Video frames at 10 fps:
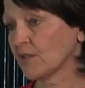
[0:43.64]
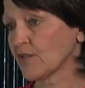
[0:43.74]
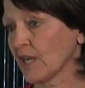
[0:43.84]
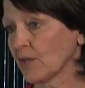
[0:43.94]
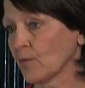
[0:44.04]
in
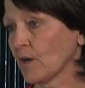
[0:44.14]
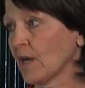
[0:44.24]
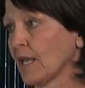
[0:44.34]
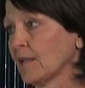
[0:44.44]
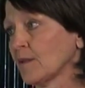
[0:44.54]

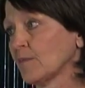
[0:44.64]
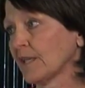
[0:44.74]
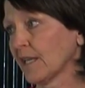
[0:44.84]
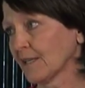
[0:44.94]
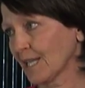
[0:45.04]
January and then
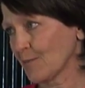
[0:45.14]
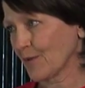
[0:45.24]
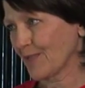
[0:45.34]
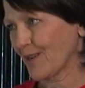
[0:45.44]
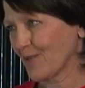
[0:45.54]
began
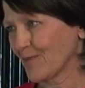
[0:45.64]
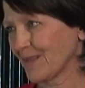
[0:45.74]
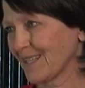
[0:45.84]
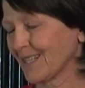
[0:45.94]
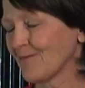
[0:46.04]

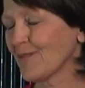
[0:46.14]
chemotherapy in